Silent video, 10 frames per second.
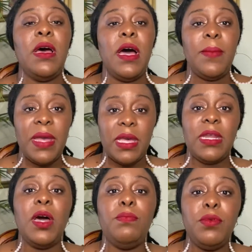it can
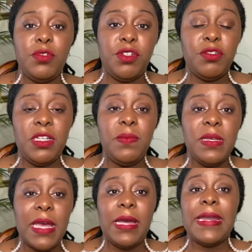help boost your GPA.